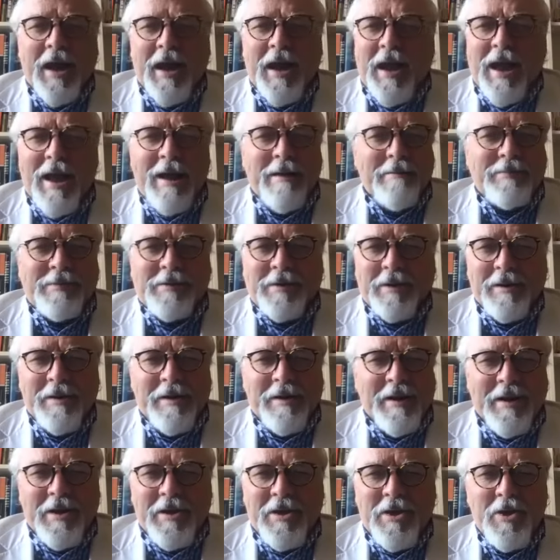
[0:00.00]

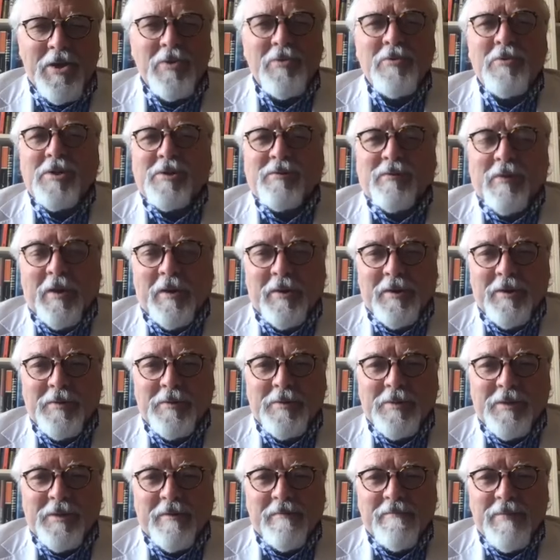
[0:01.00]
absolutely huge
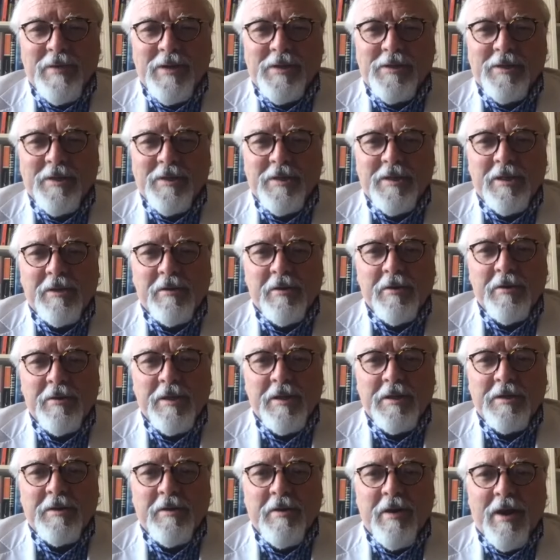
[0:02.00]
volumes of business through
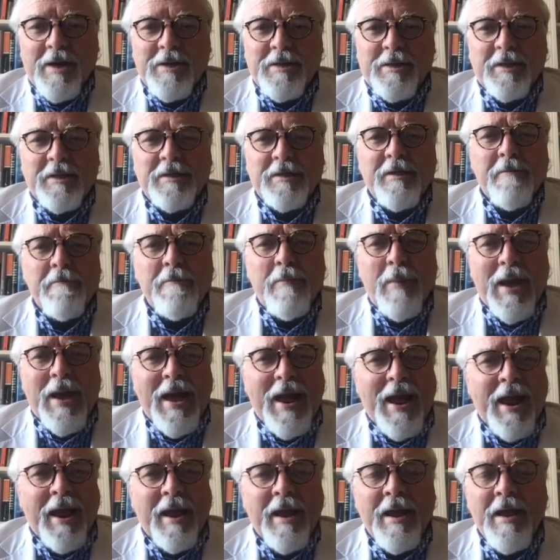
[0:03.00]
this crisis and
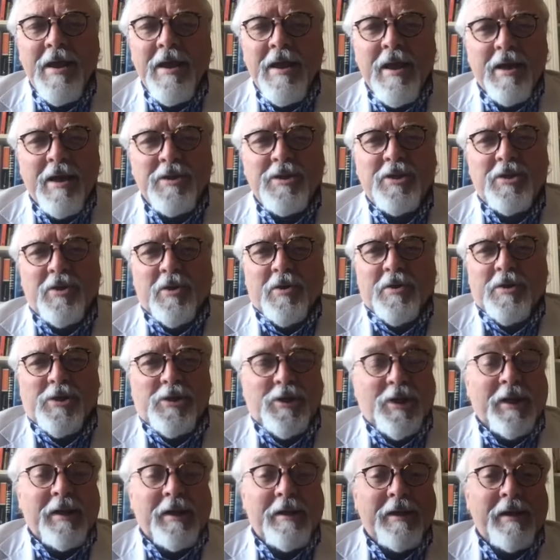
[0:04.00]
paying
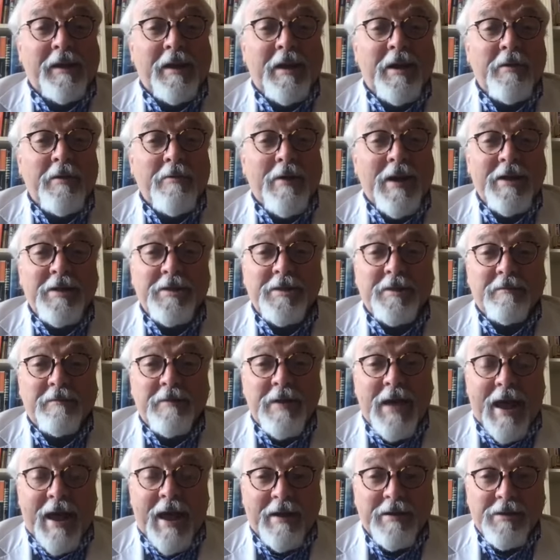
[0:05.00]
astonishingly low rates of
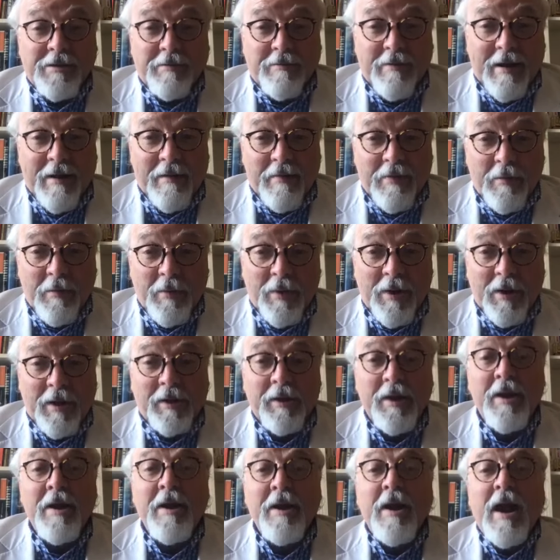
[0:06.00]
tax around the world,
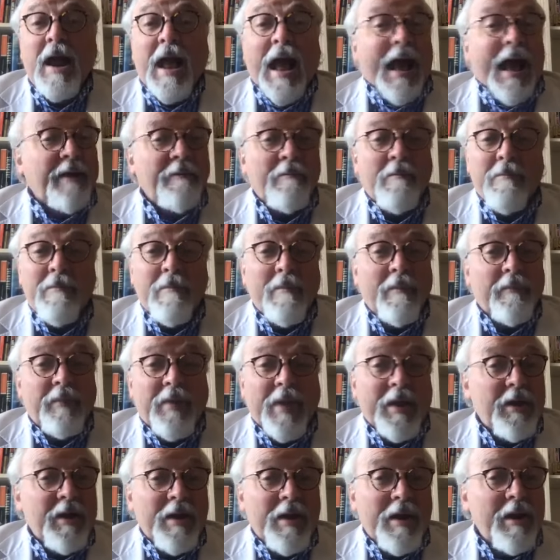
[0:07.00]
and
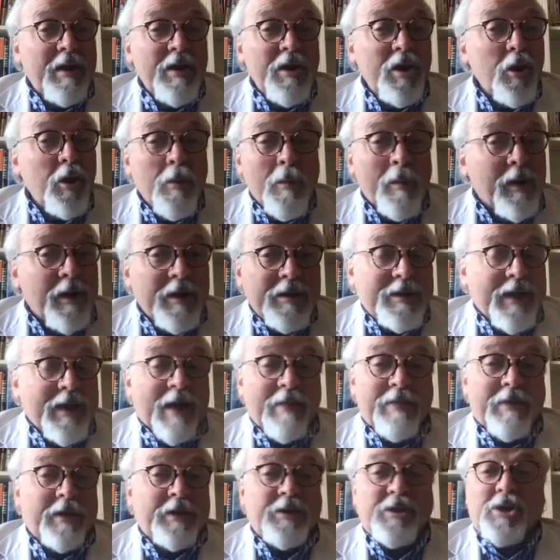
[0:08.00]
numerous
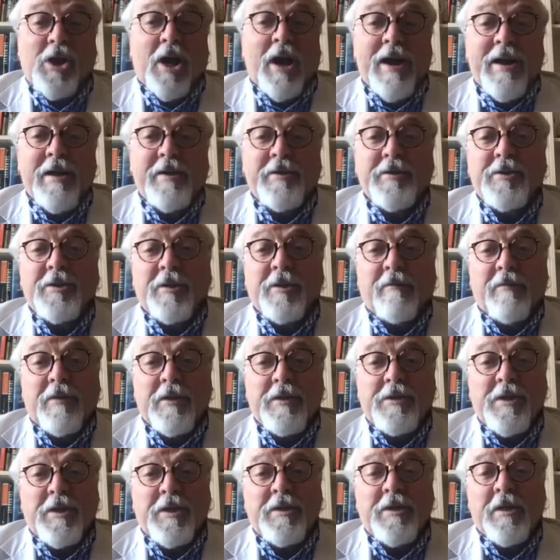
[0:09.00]
other giants of the
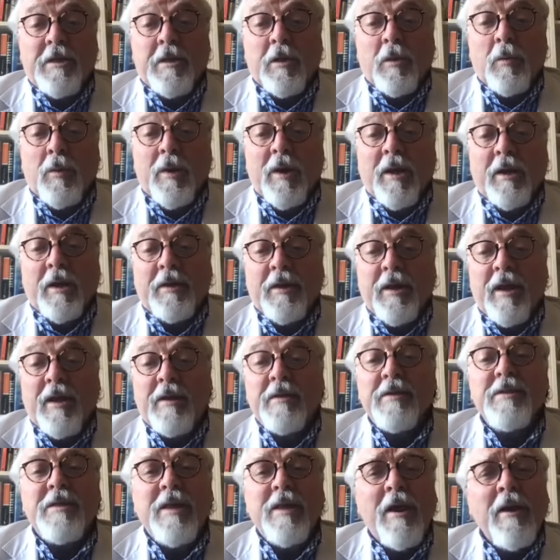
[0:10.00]
digital world.
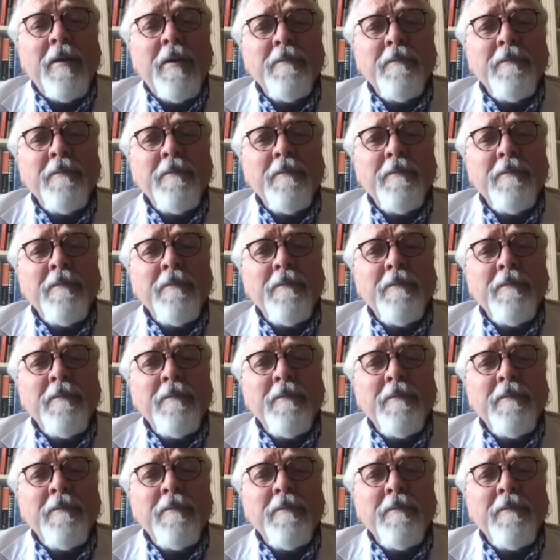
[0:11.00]
And so